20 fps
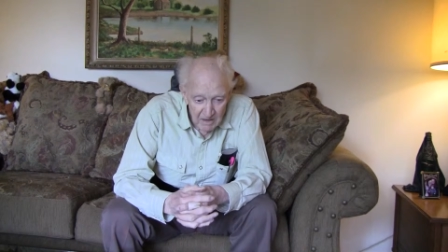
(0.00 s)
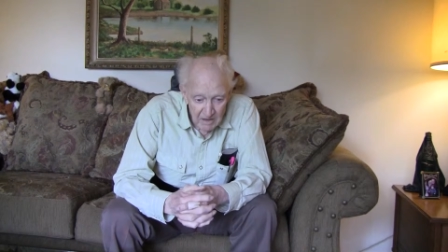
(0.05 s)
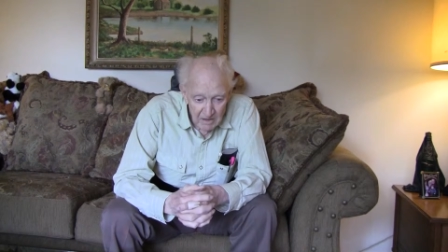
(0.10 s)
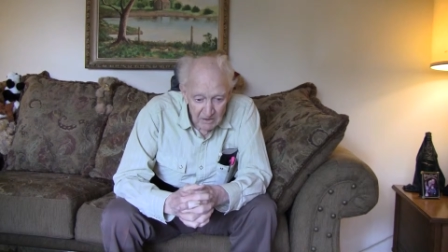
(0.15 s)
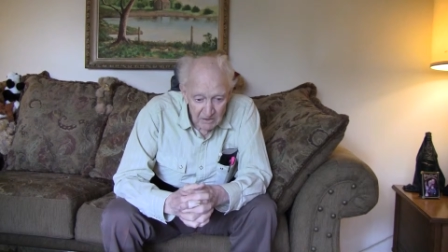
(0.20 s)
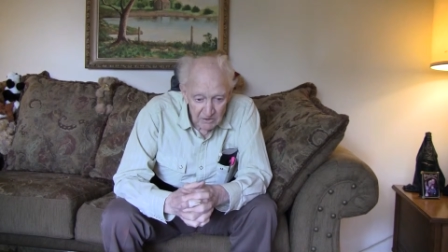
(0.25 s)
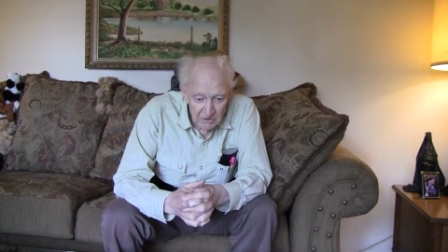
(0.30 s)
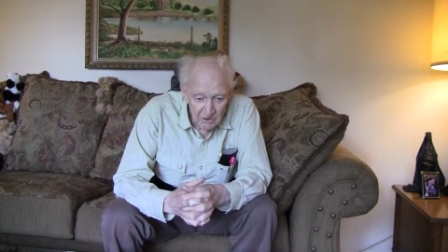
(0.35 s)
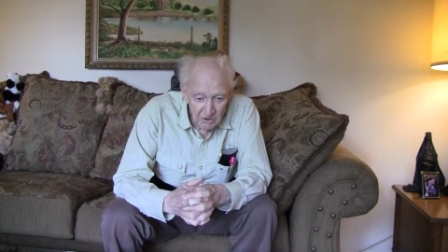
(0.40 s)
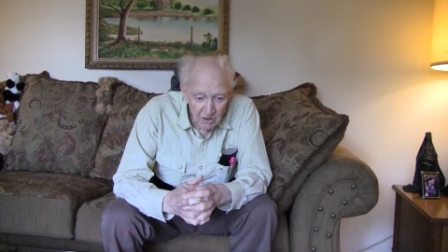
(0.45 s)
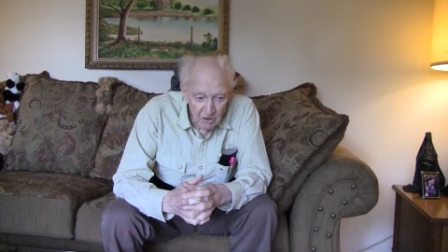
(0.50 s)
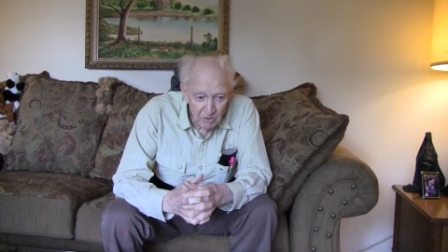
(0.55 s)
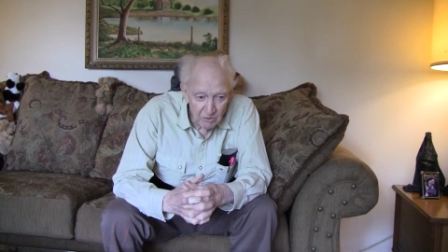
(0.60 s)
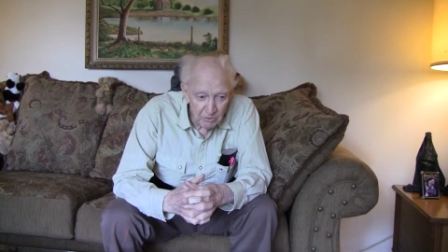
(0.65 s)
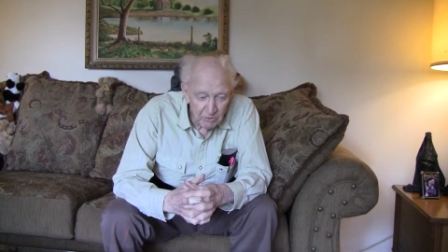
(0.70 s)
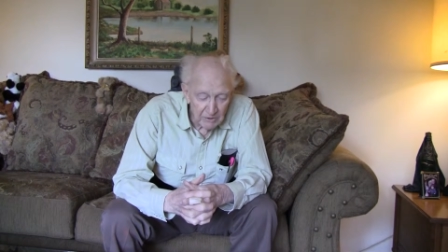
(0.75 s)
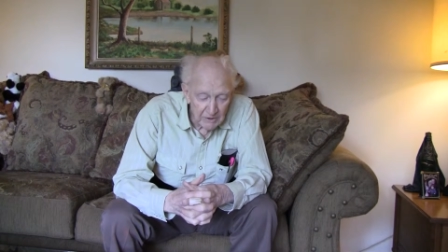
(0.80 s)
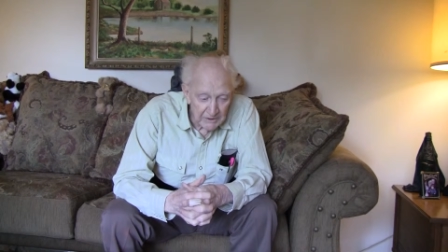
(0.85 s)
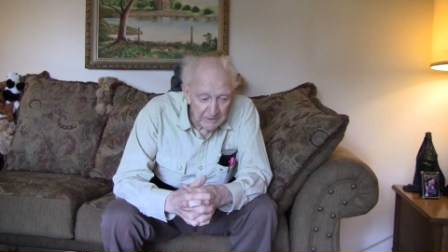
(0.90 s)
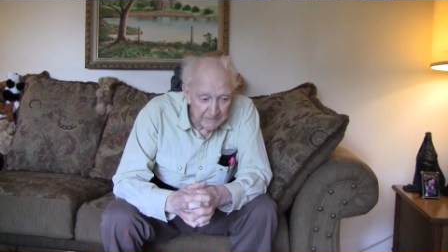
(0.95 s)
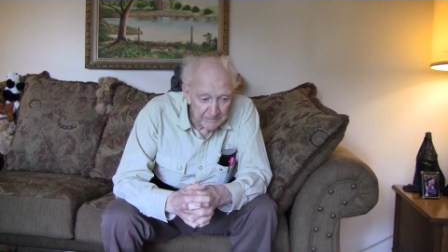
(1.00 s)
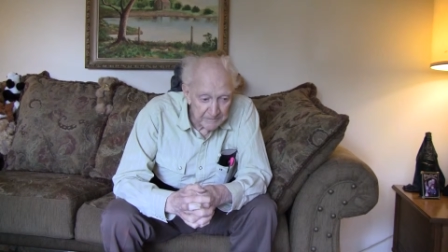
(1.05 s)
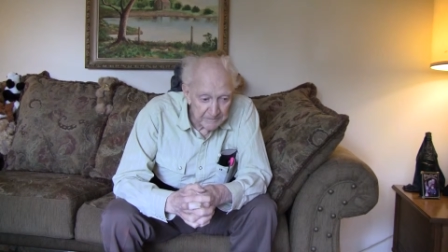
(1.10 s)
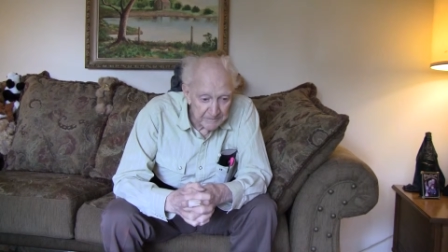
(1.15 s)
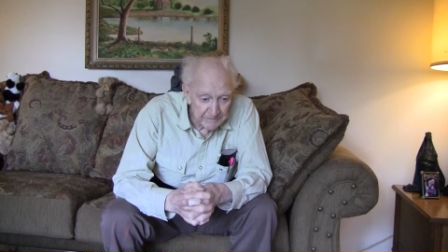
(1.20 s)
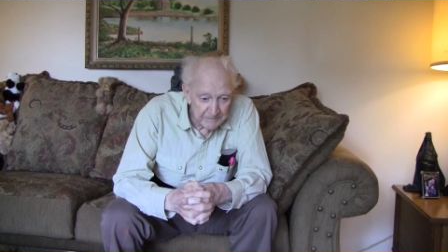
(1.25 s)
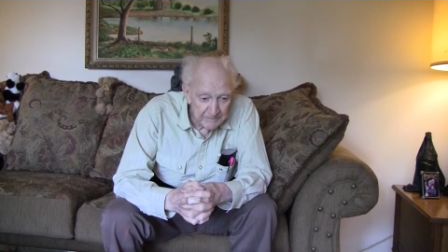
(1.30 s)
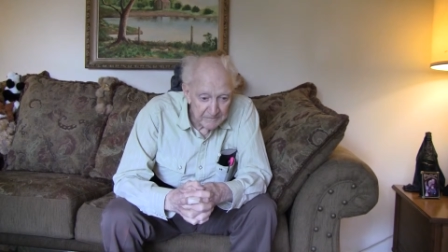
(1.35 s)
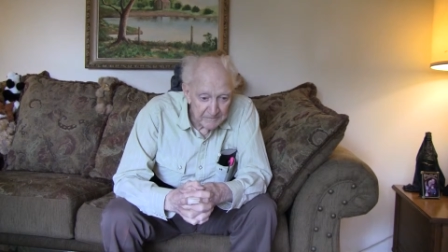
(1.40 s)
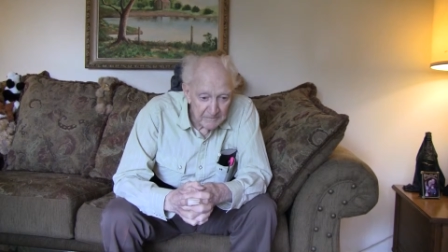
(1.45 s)
So
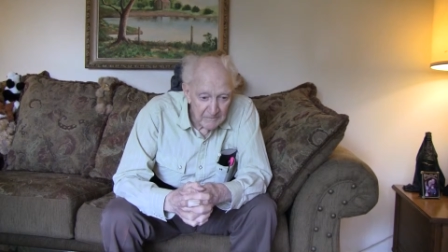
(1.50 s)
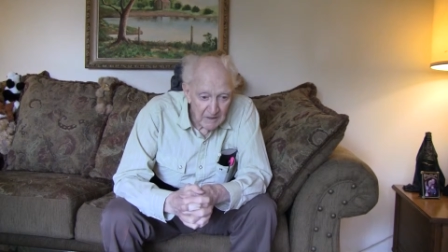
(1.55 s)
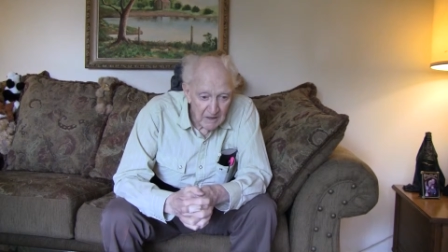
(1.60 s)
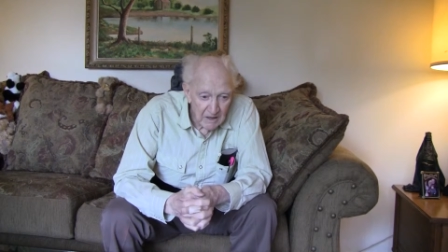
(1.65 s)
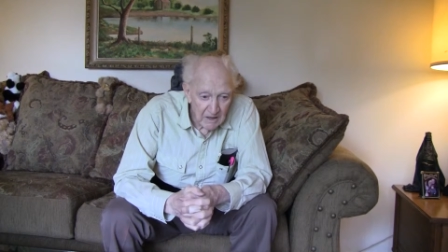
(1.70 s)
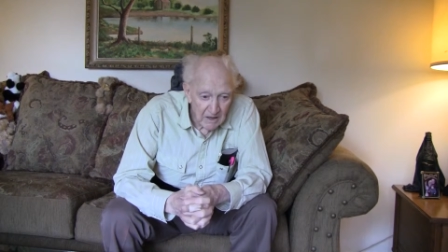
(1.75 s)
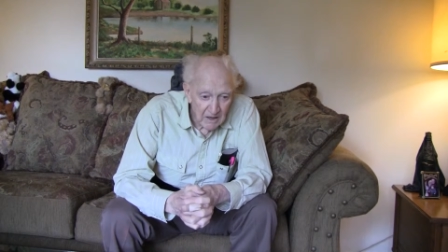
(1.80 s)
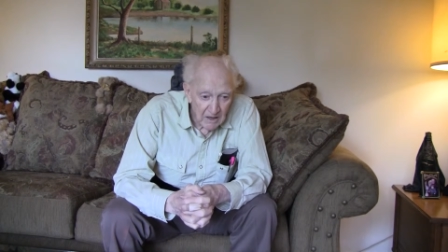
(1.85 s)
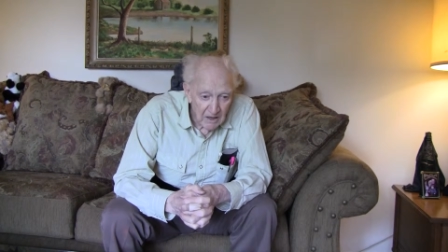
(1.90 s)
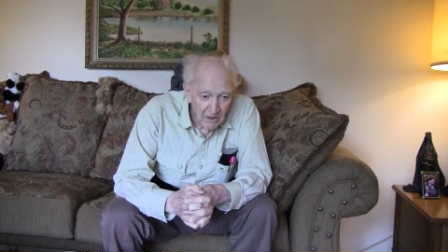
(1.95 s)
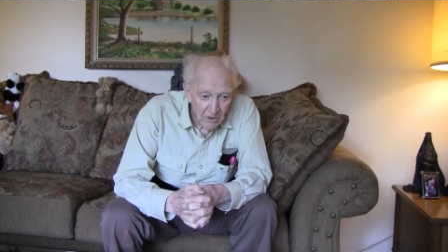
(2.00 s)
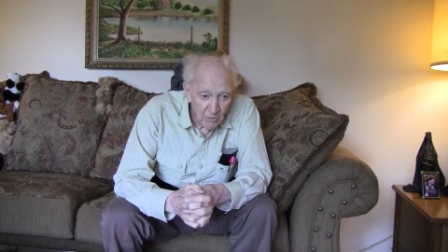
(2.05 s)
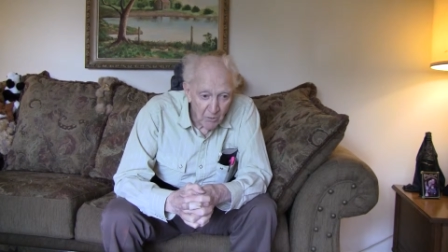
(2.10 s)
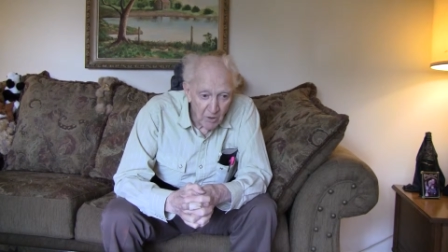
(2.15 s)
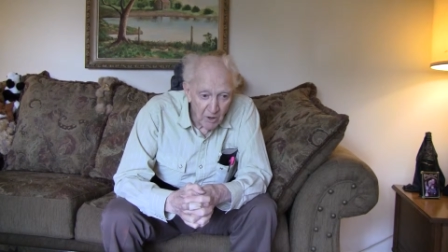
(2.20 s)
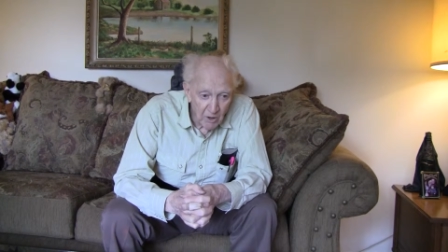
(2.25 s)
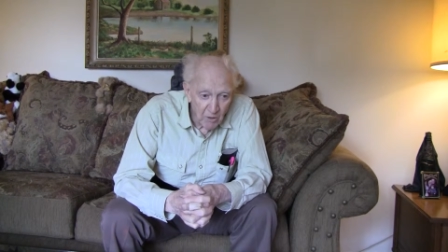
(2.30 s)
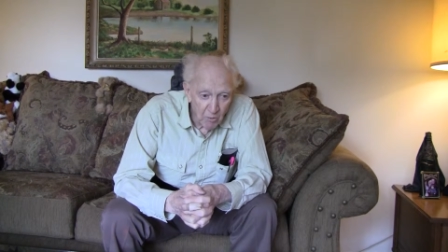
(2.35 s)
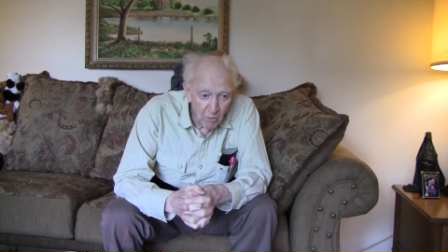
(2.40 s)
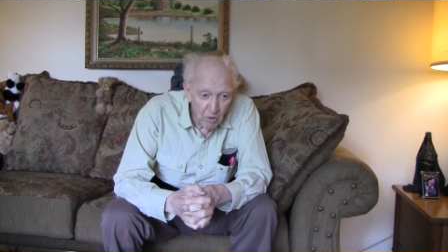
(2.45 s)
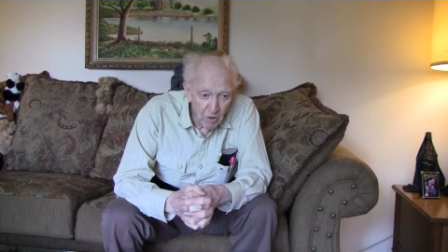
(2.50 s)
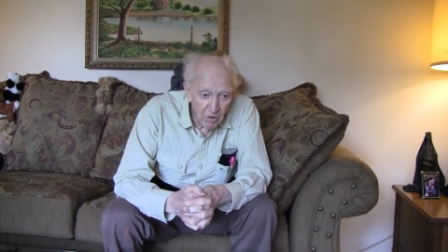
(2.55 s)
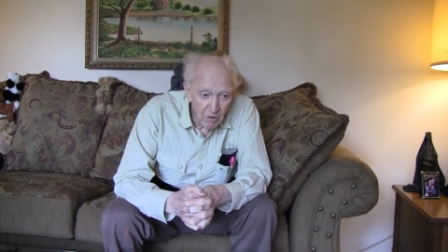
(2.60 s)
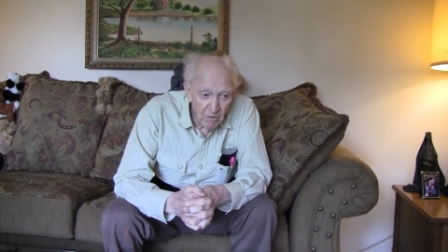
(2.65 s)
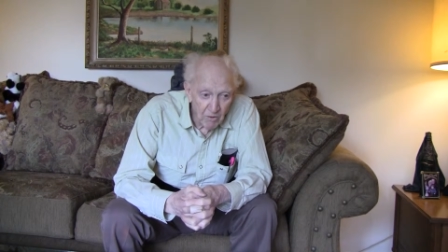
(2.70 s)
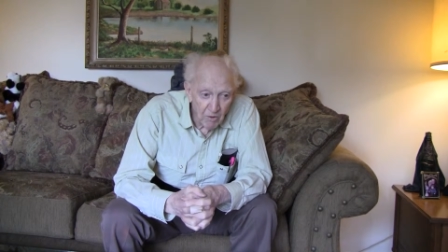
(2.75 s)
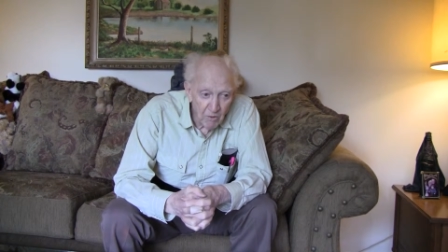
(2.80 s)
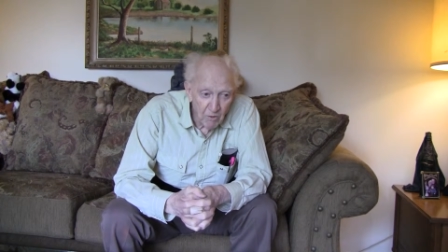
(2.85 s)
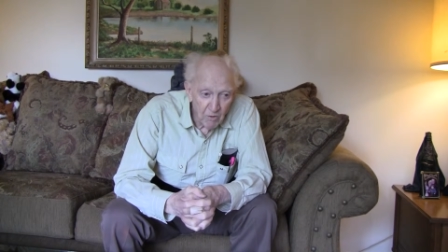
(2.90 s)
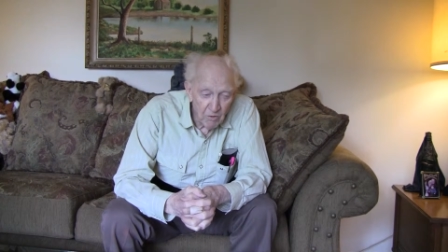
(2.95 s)
we
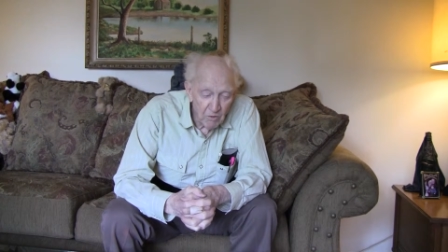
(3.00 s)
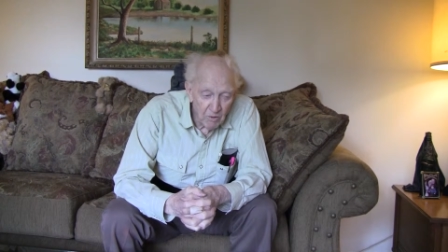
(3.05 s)
were